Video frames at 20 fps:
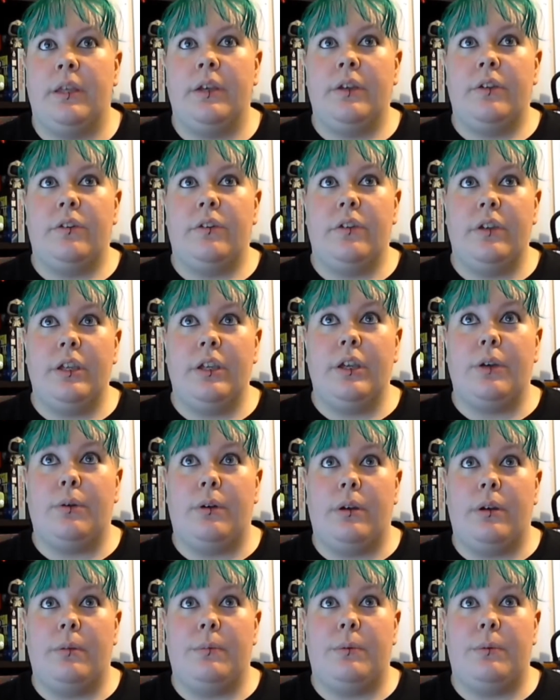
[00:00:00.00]
Sydney
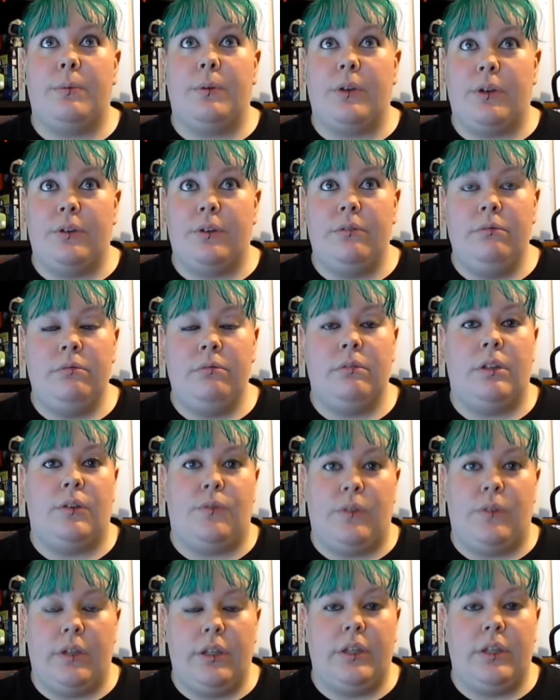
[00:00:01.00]
Aquarium's pretty good. They're
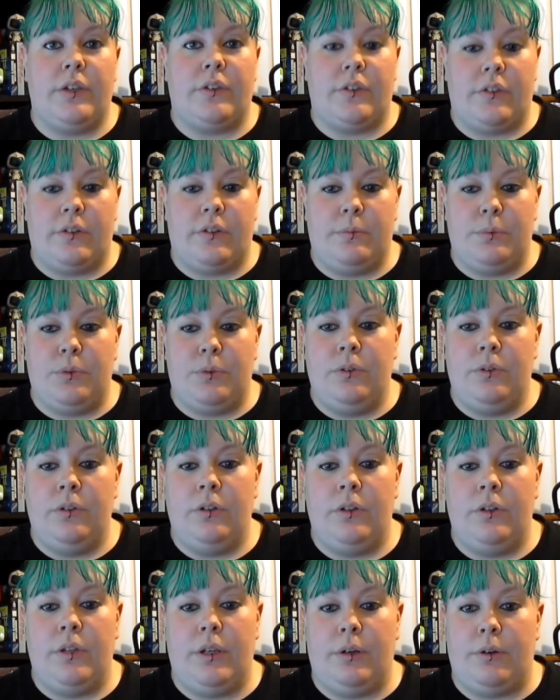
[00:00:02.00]
fairly accessible.
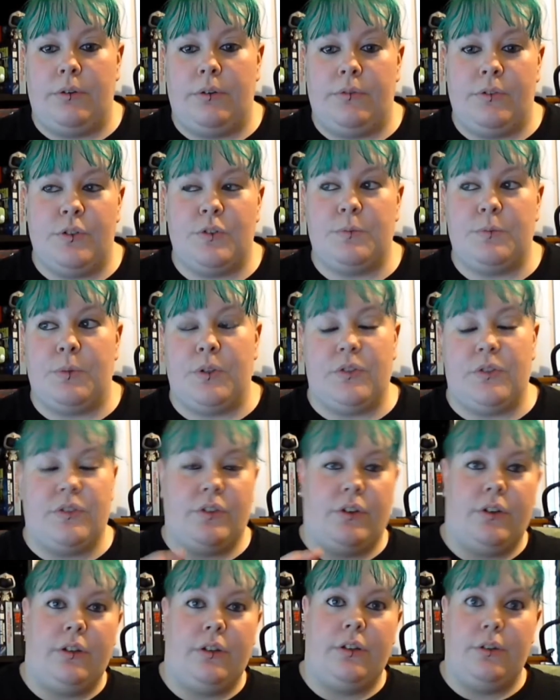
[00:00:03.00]
There are a few spots that
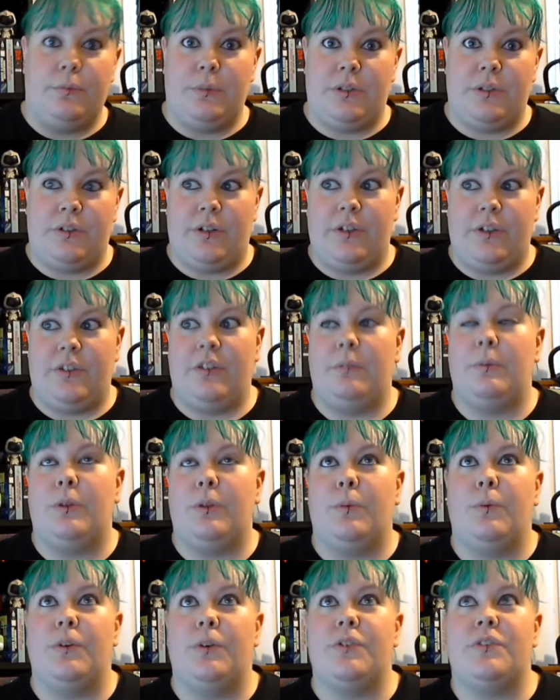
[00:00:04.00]
got a little bit dicey, but
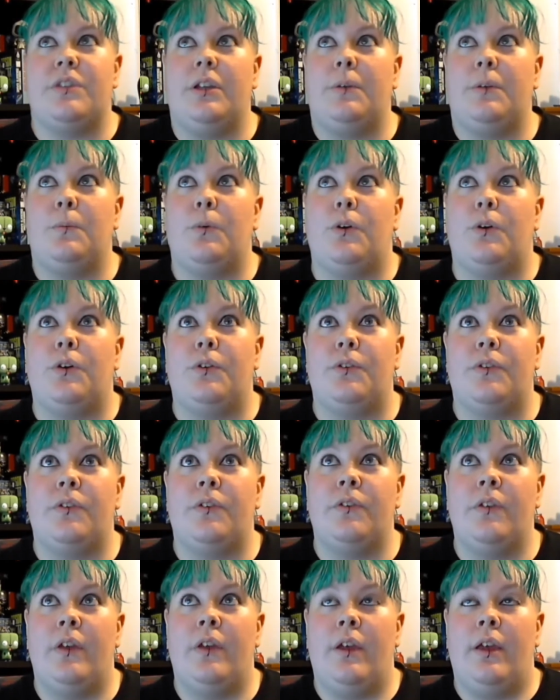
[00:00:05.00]
the worst thing
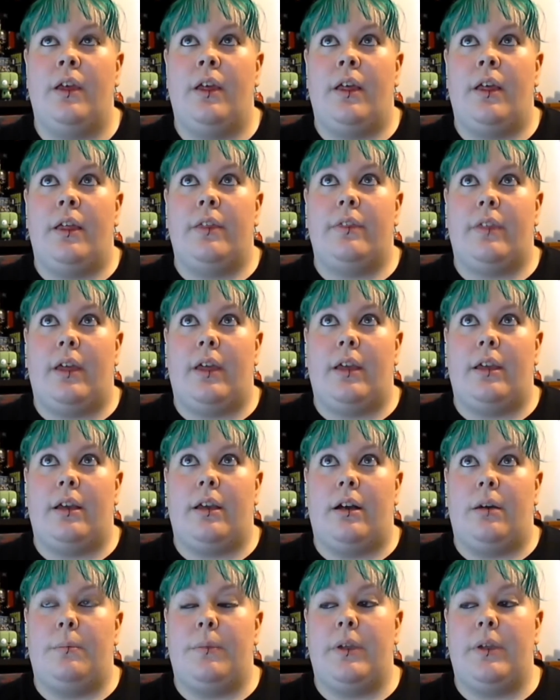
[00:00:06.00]
was they
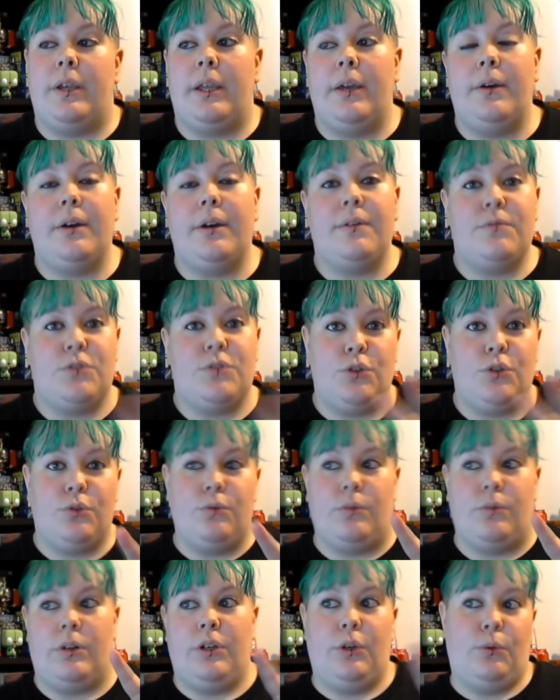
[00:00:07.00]
now have
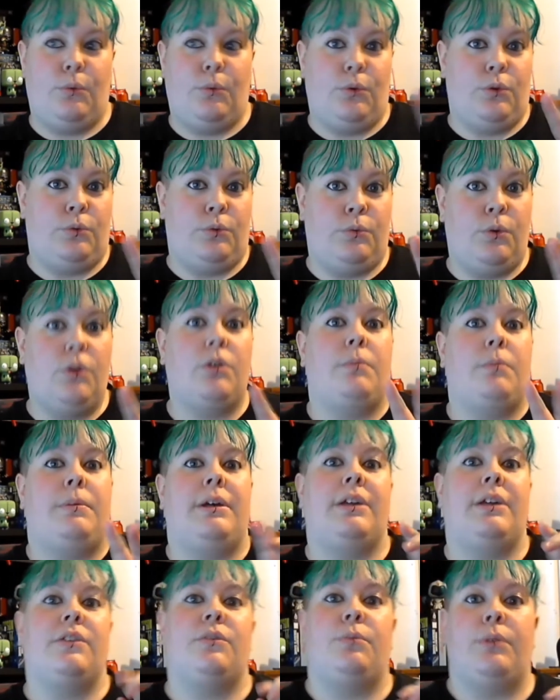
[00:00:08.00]
2 underwater
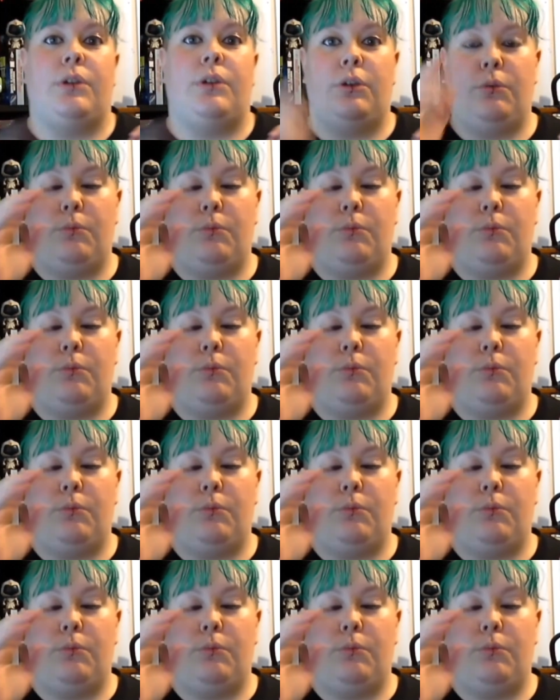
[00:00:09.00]
walkabouts where you